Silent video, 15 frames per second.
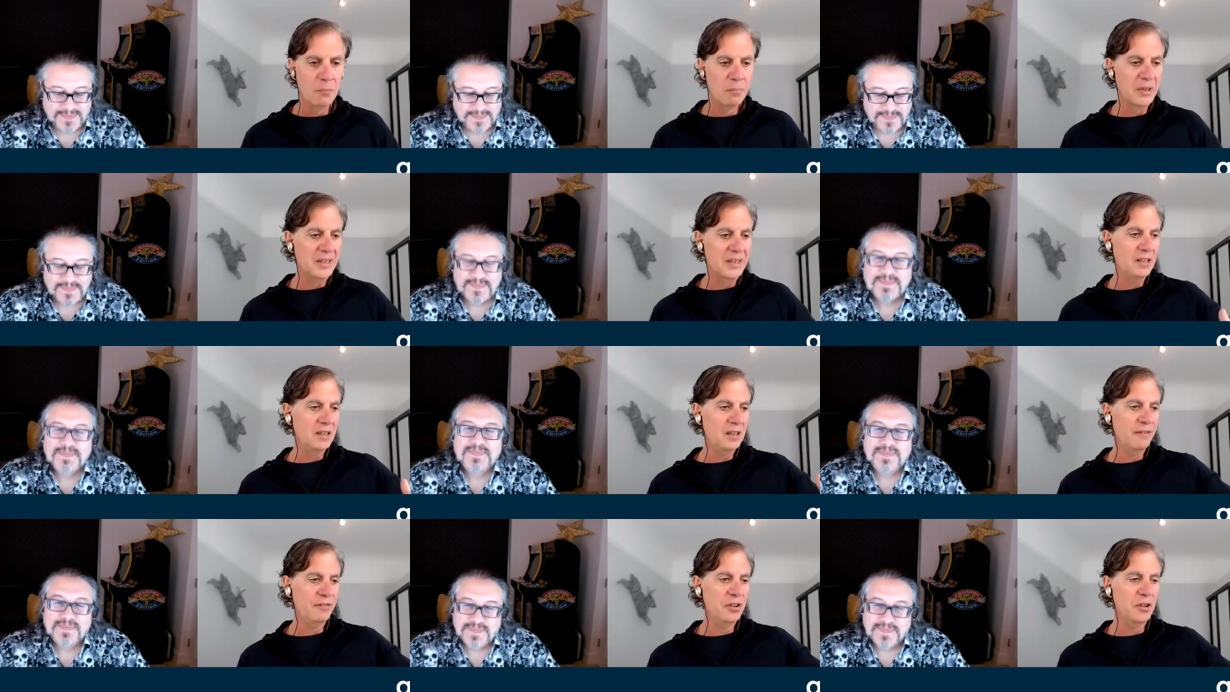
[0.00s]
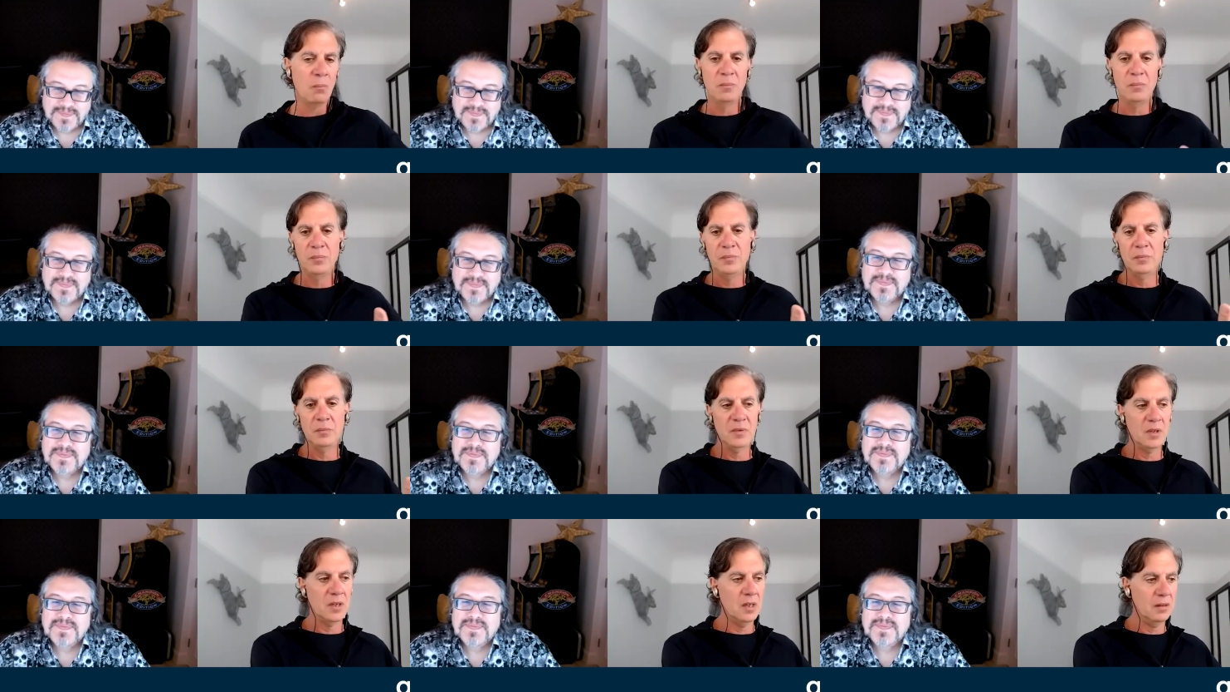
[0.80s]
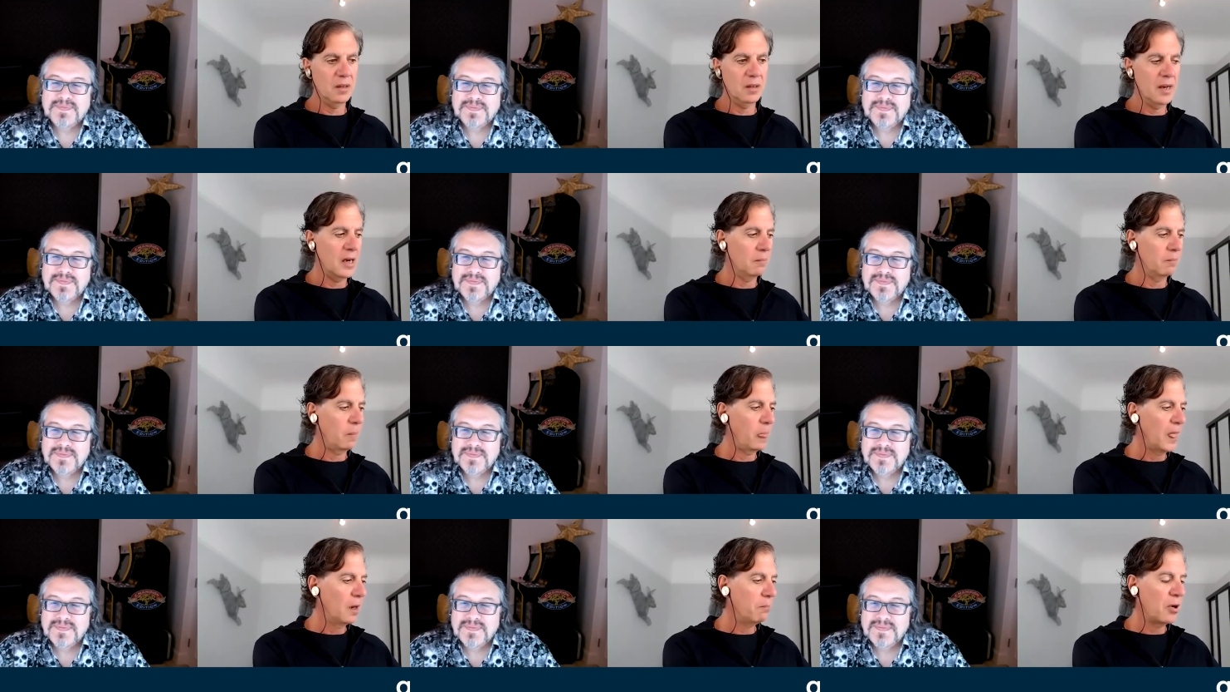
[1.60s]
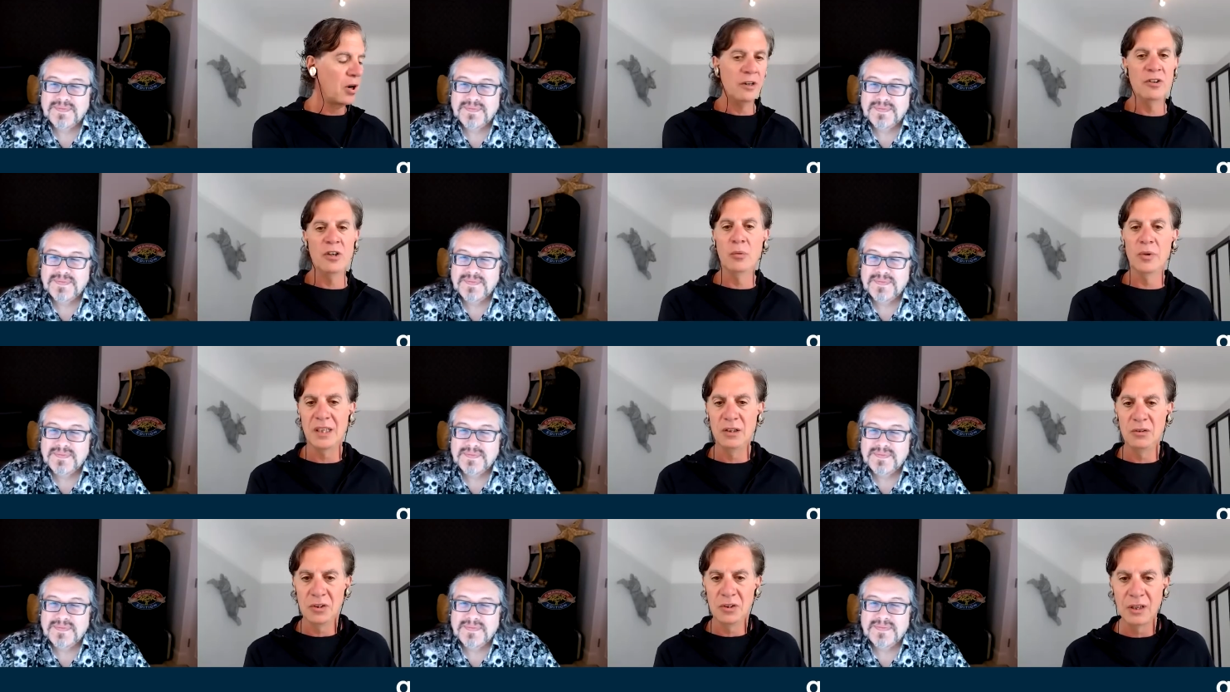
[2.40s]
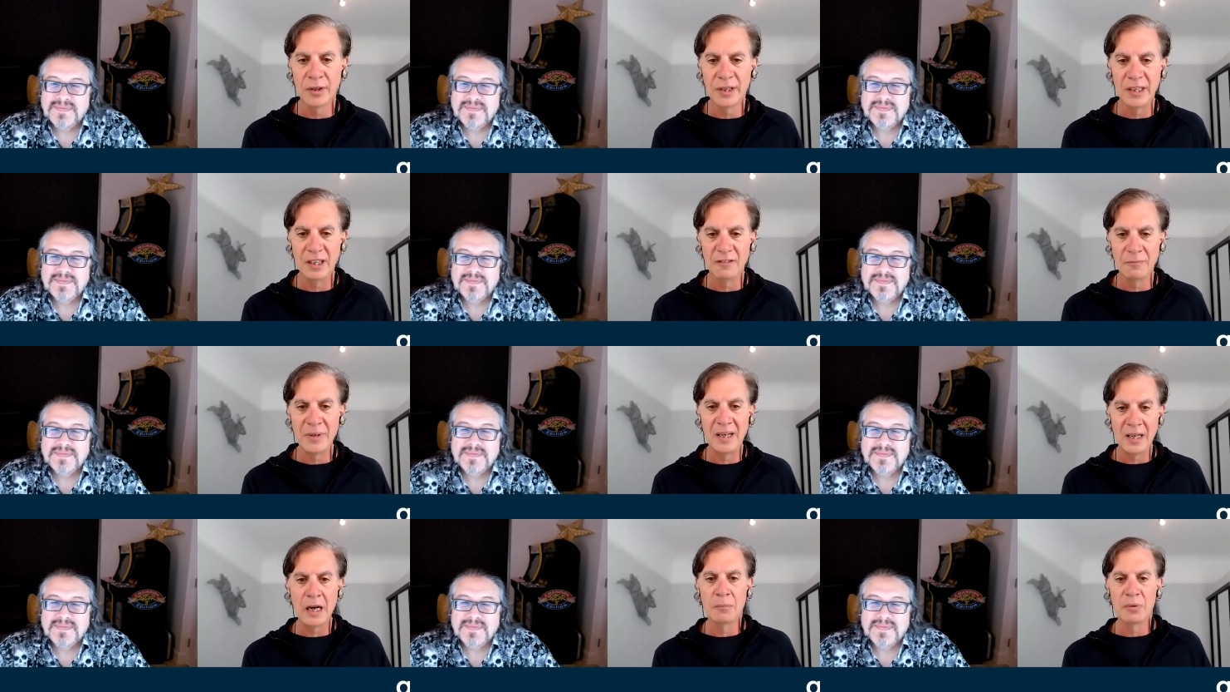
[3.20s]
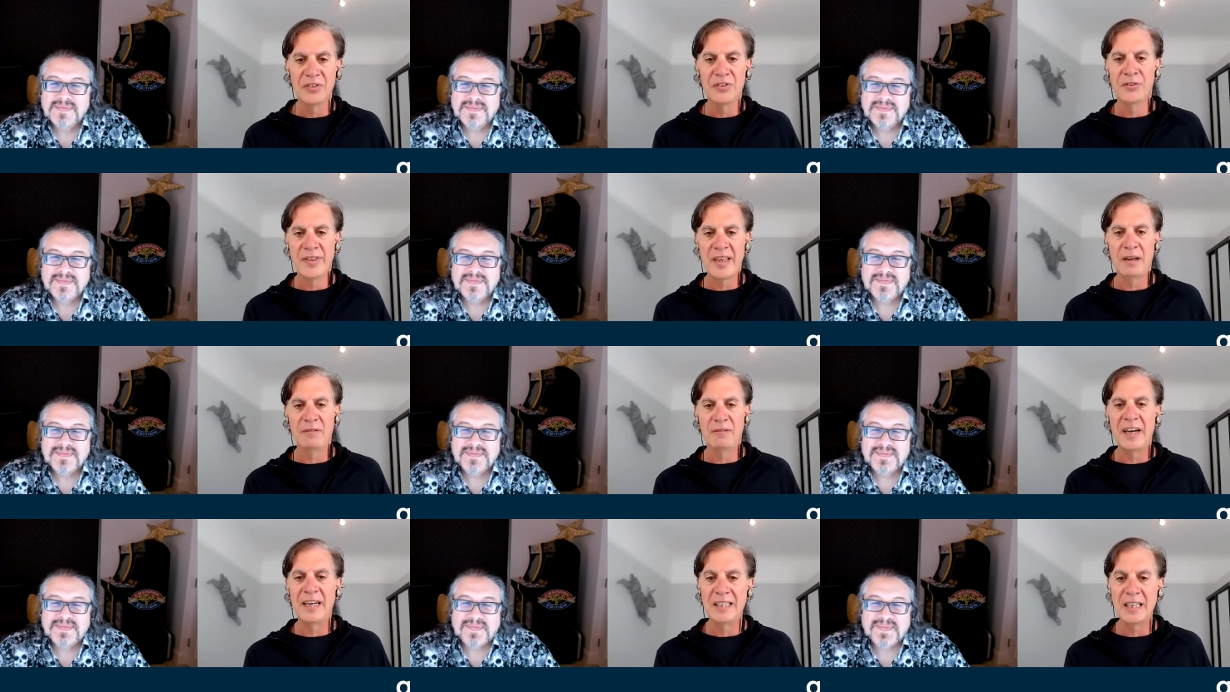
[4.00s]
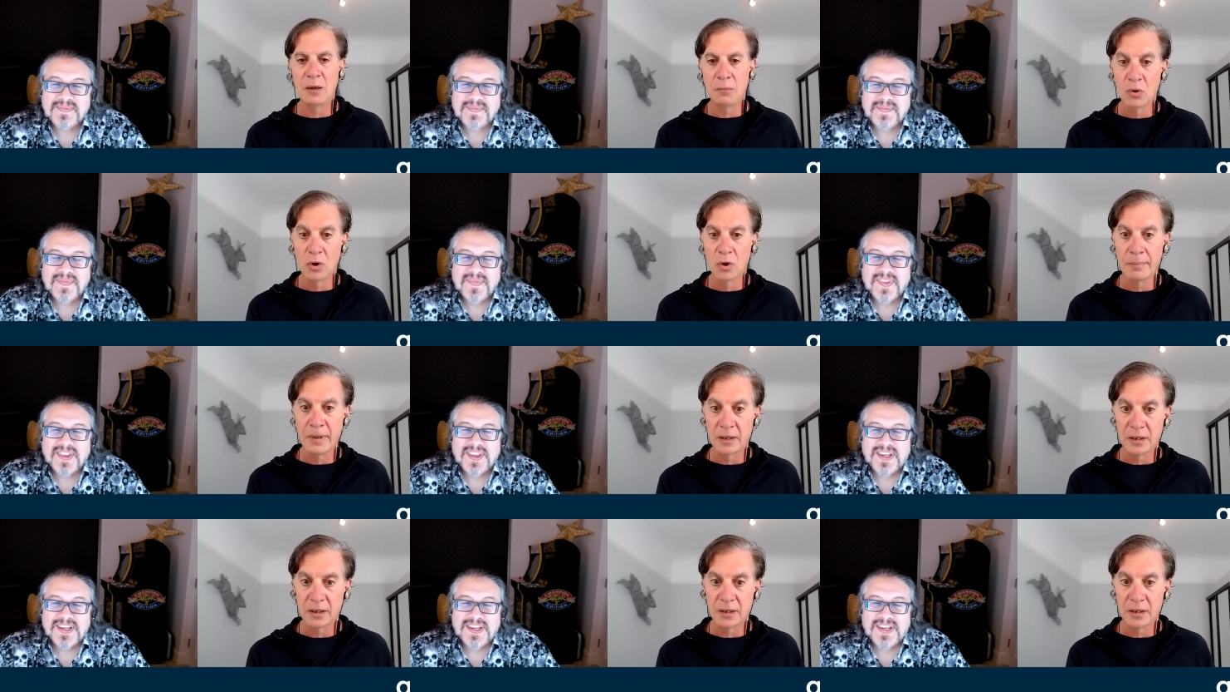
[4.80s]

Speaker 1: but then if you don't partner with the utility of being able to then find out more about